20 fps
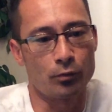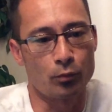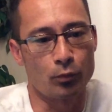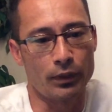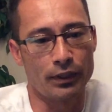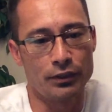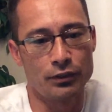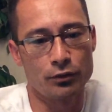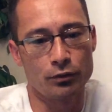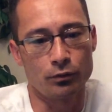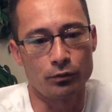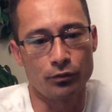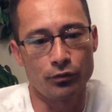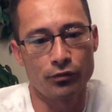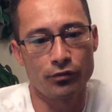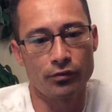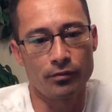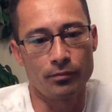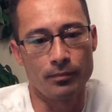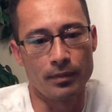Rachel
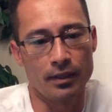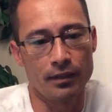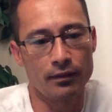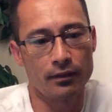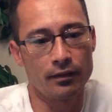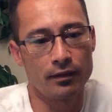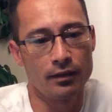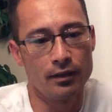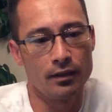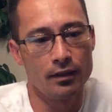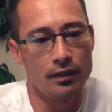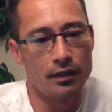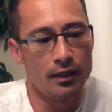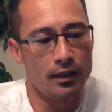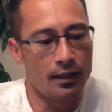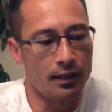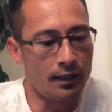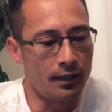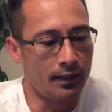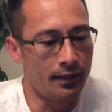Smith
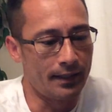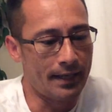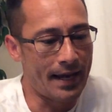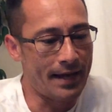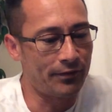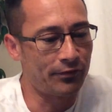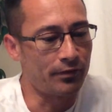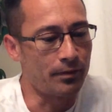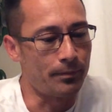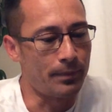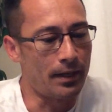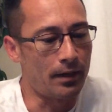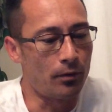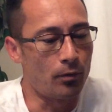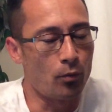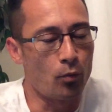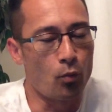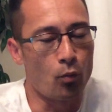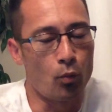and asked about